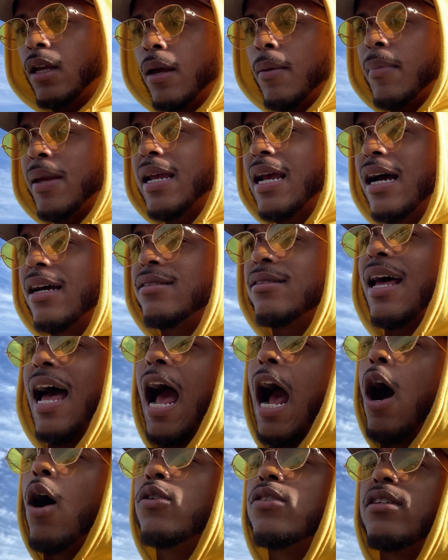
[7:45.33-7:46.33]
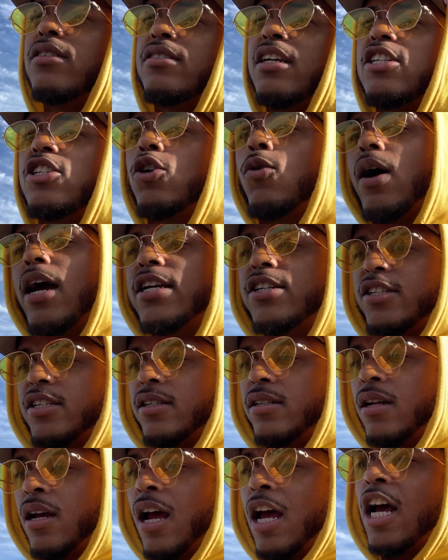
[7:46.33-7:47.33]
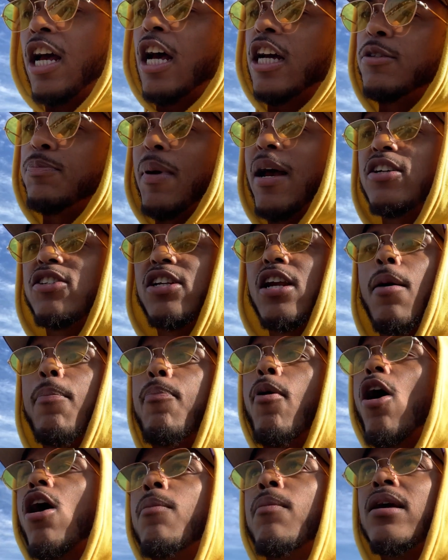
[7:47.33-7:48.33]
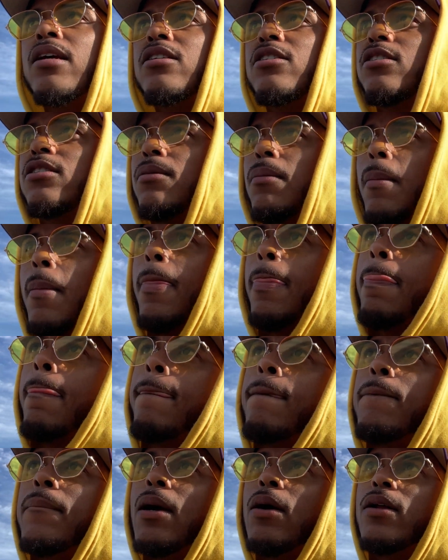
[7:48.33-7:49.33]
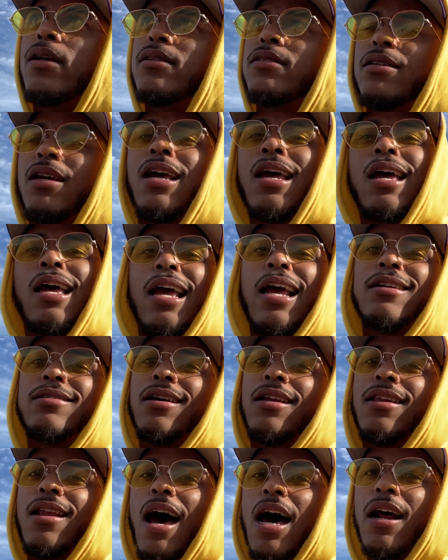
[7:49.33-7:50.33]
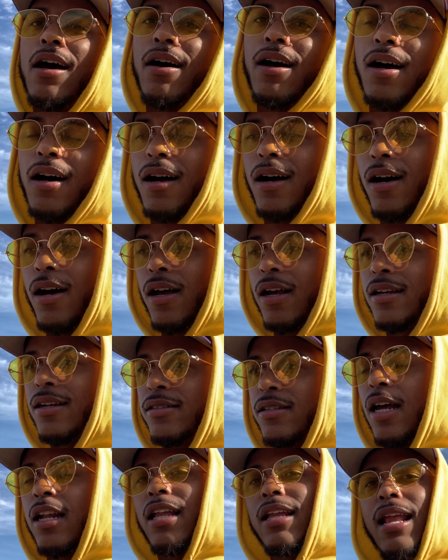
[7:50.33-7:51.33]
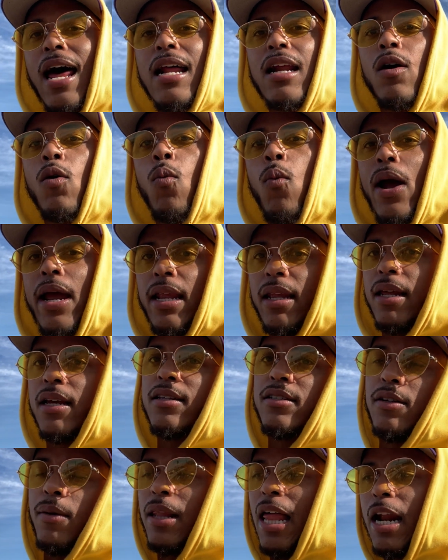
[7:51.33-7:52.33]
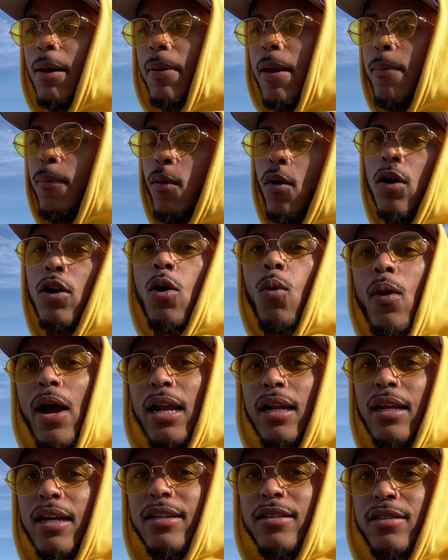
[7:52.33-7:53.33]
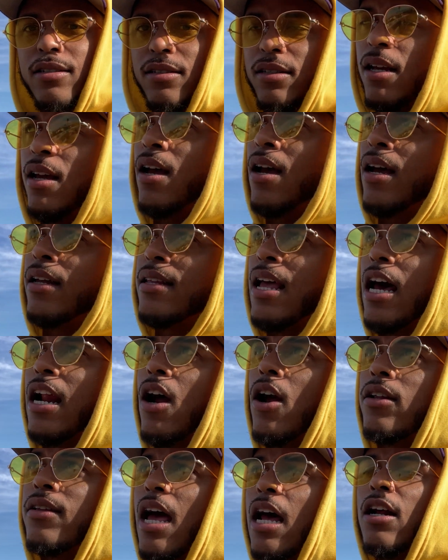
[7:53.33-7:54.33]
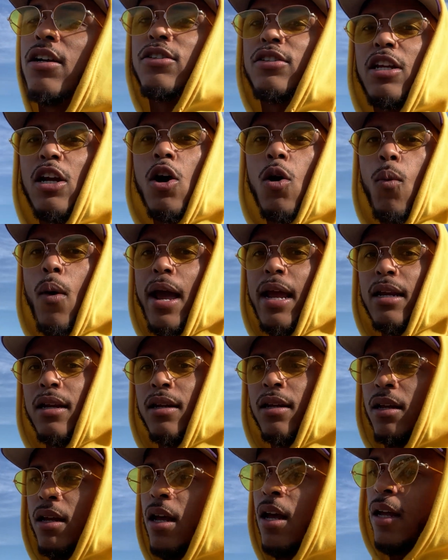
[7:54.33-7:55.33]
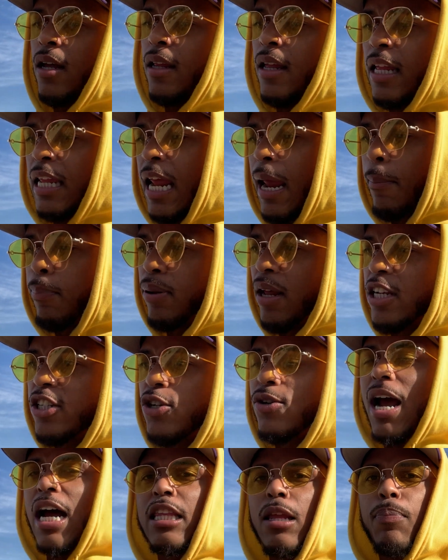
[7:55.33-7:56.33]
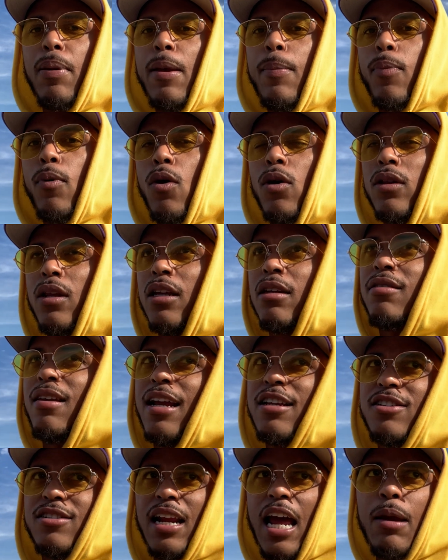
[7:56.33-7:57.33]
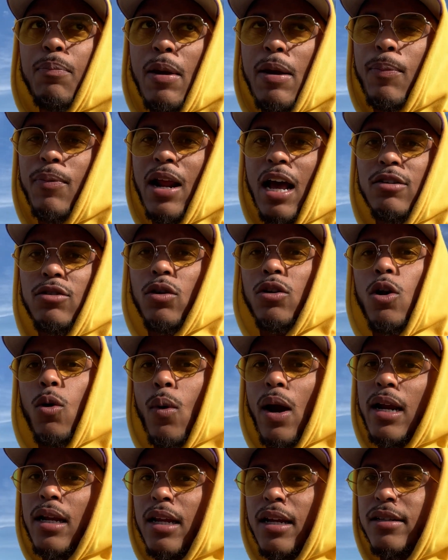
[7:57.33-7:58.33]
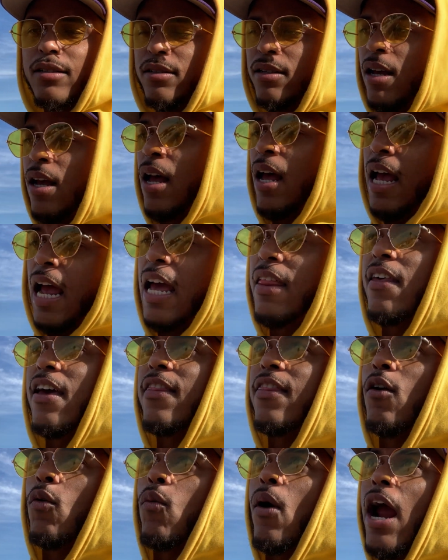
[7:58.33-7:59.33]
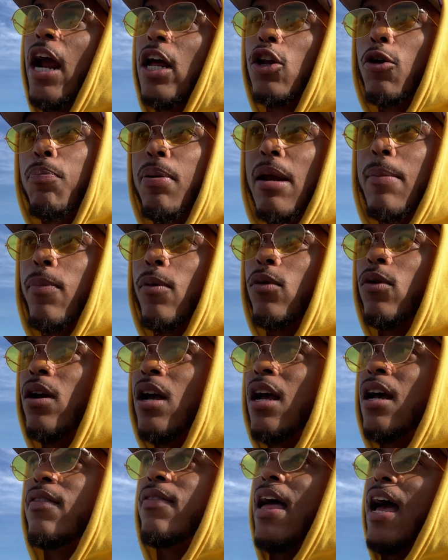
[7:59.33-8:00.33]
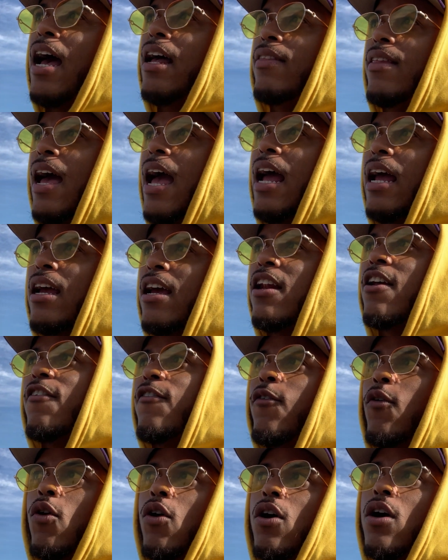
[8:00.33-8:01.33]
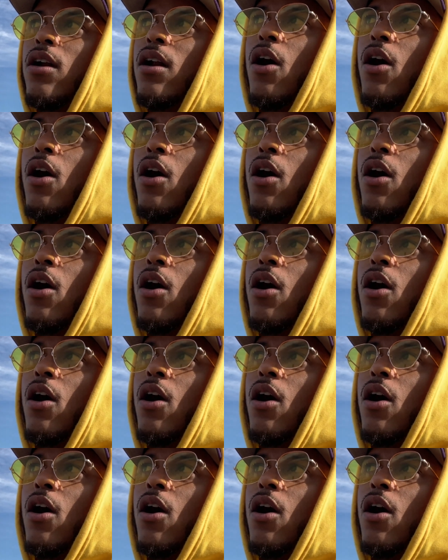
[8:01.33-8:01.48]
Because the housing situation, especially apartments, buildings, it's a lot of wait lists, a lot of people on the wait list that are still waiting. Then plus you got the people on the Section 8 people that's on the wait list, and then the regular people that can afford